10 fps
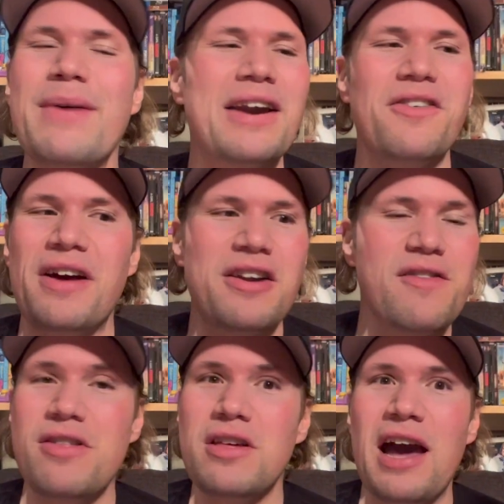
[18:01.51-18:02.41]
don't know if any
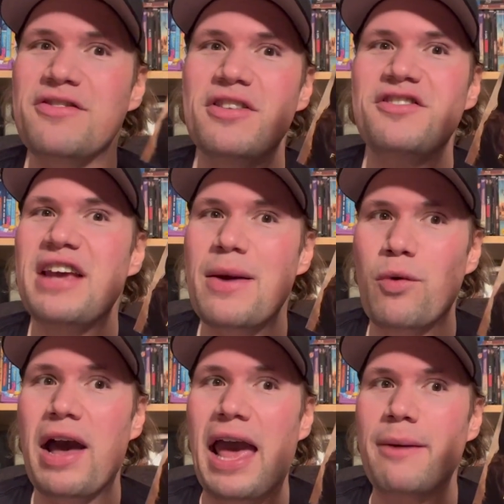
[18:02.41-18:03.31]
of you guys are the same
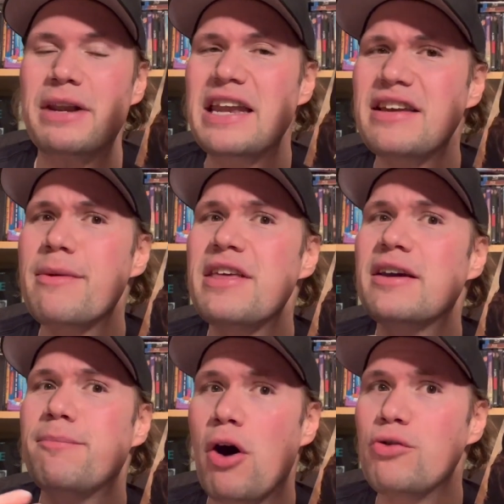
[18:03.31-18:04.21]
way, but anytime I think
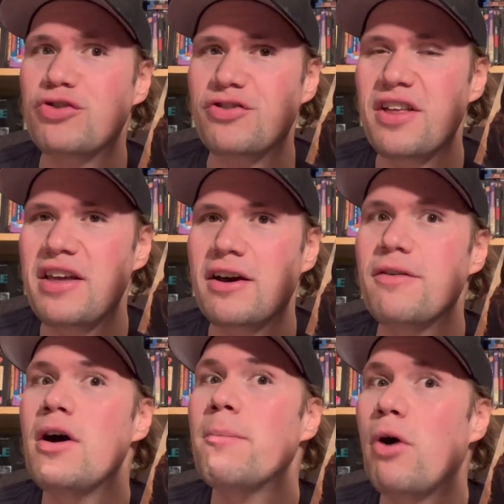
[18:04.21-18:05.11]
of poachers, I think of
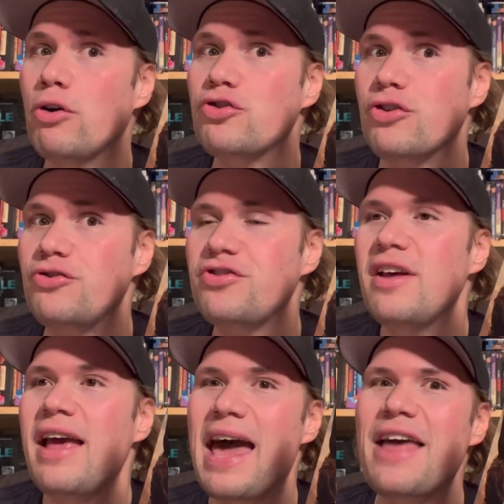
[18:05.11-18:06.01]
poachers.
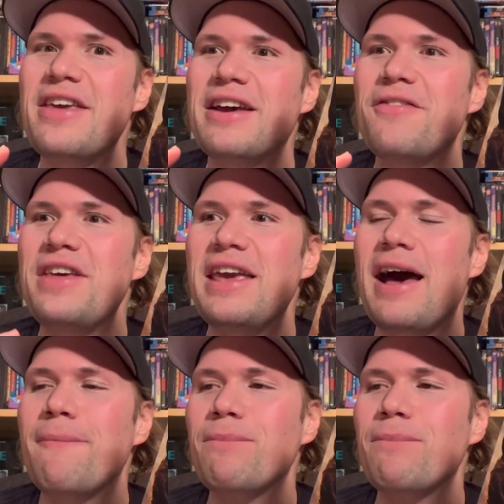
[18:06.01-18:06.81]
And I think of the